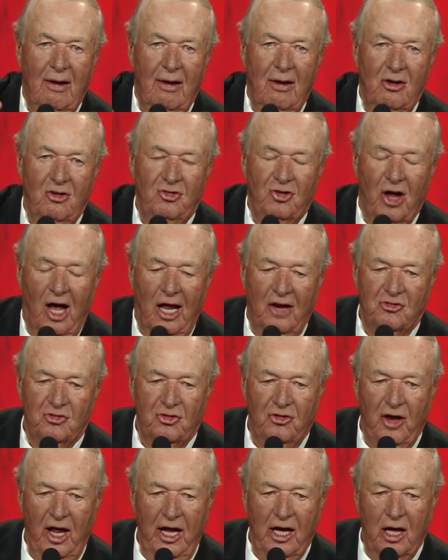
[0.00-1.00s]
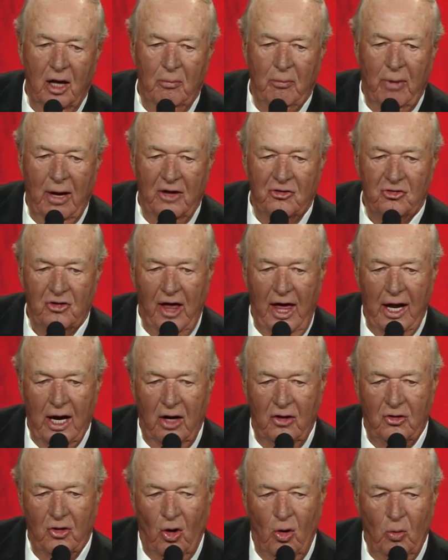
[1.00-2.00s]
Shots taken by San
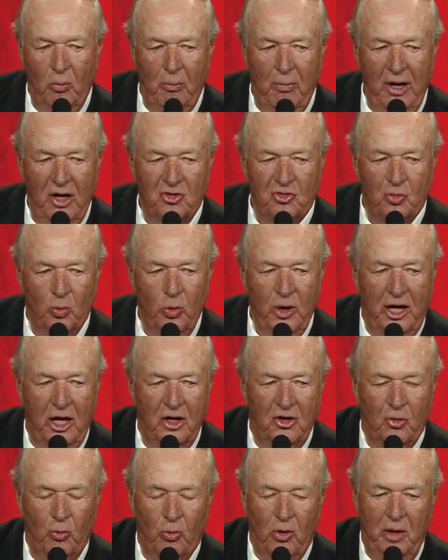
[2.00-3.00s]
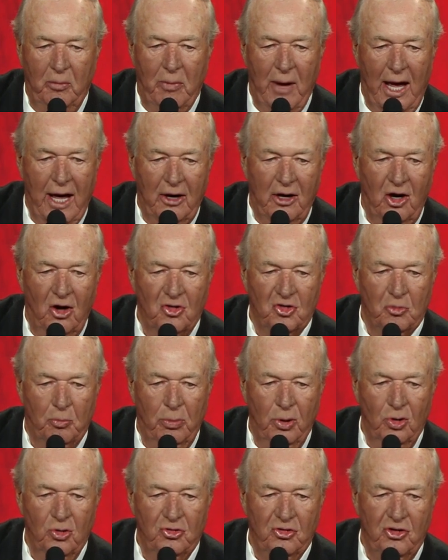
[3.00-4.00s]
Antonio, missed. We get the rebound. Here's
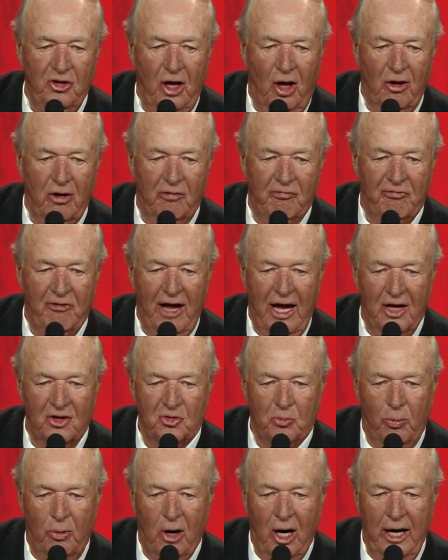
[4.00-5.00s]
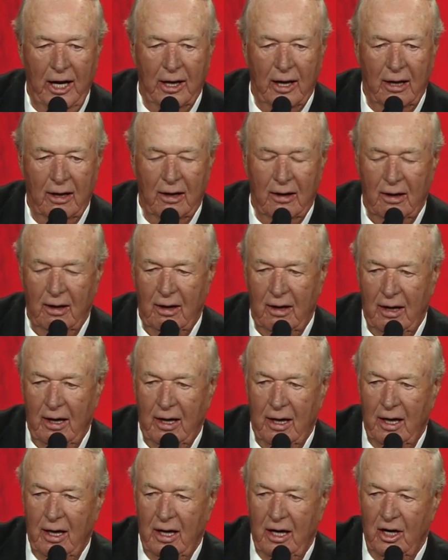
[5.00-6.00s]
Boosie on the fast break.
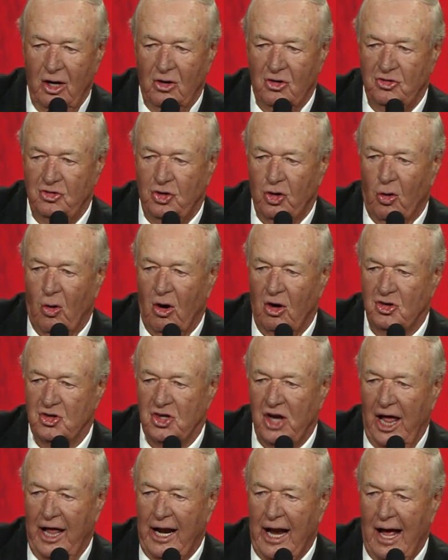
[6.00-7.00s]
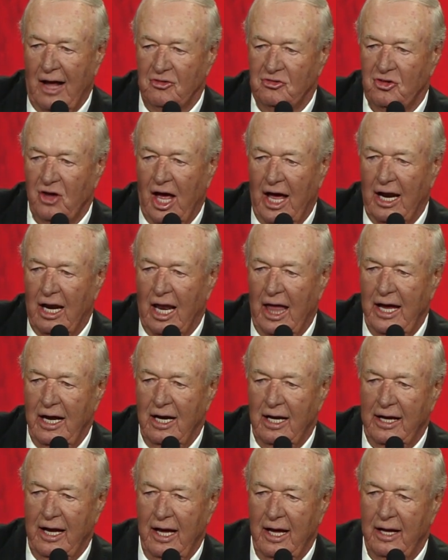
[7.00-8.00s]
Here's George in that outside lane
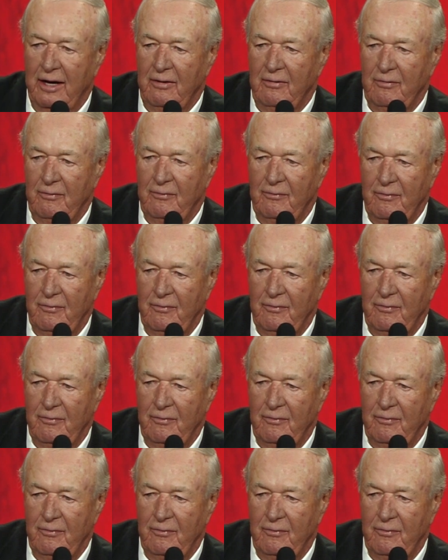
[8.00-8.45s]
again.